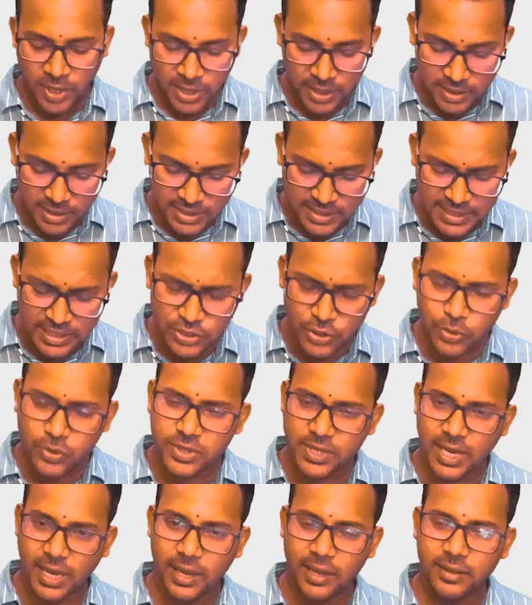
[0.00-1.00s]
This is to
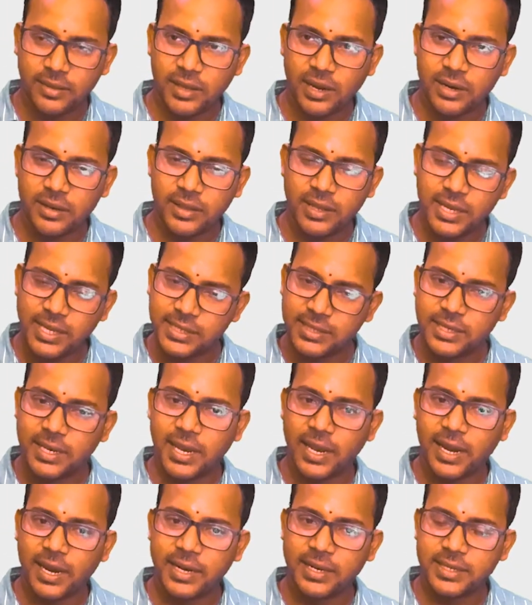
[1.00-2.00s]
say that these
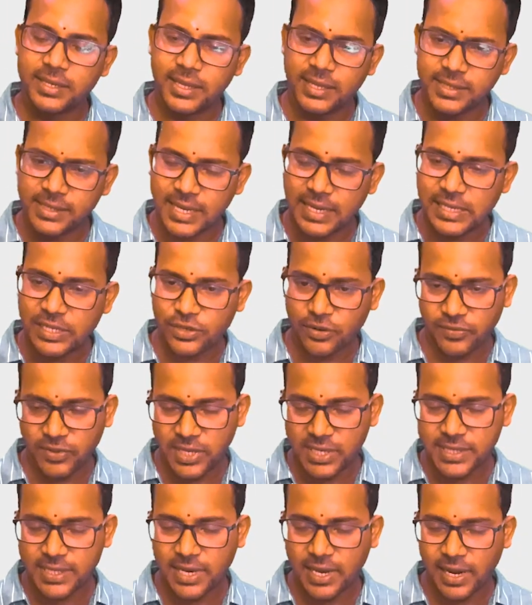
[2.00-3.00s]
glands, the cells of
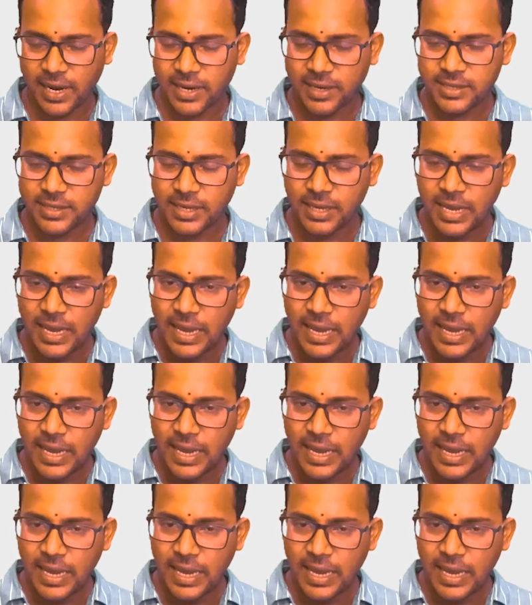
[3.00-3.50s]
these glands,